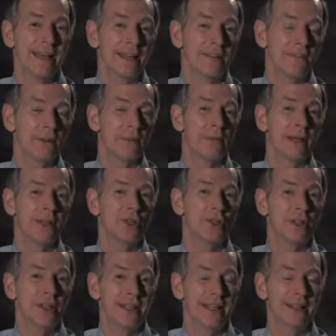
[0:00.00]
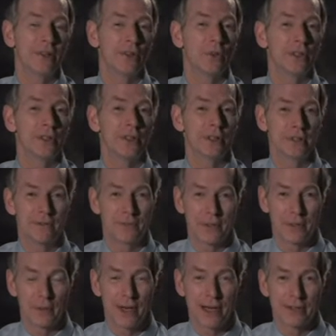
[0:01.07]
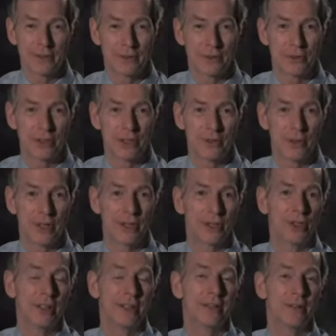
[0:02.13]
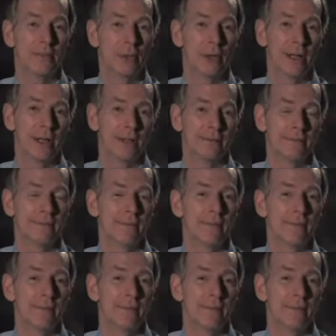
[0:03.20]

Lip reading: Inflammation increases free radical generation in the brain.